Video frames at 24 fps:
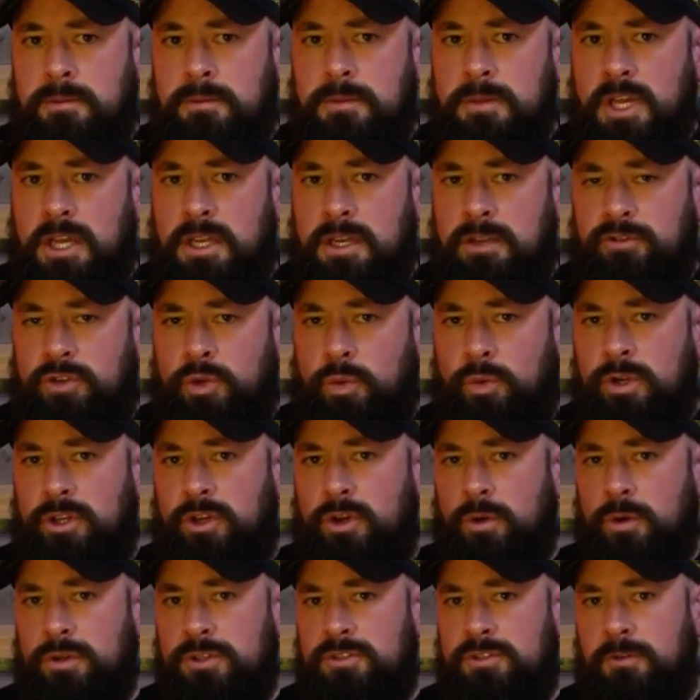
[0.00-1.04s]
And if you want to
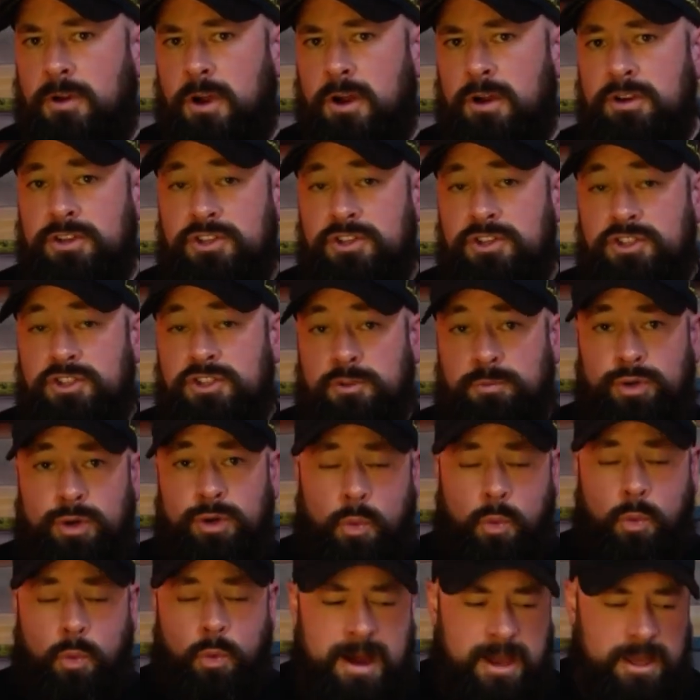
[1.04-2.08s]
go as far as to put
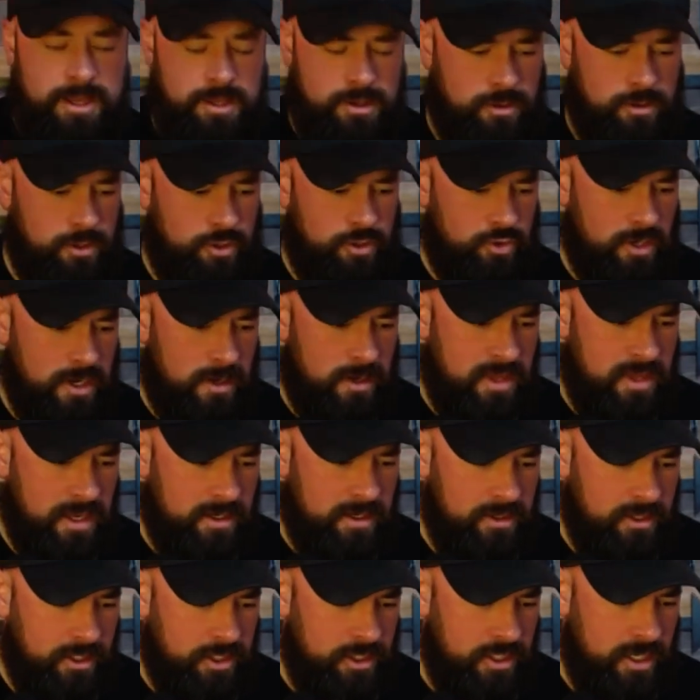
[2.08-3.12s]
why, you can drop that
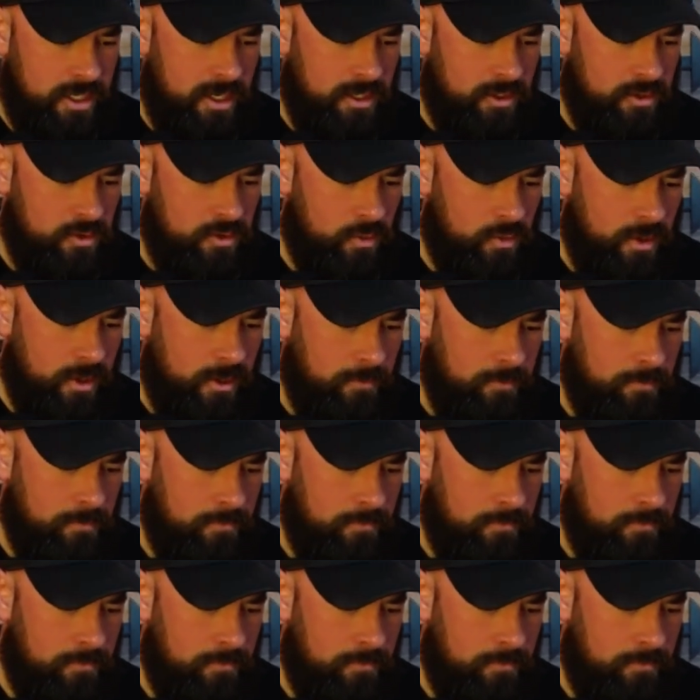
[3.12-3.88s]
in the chat as well.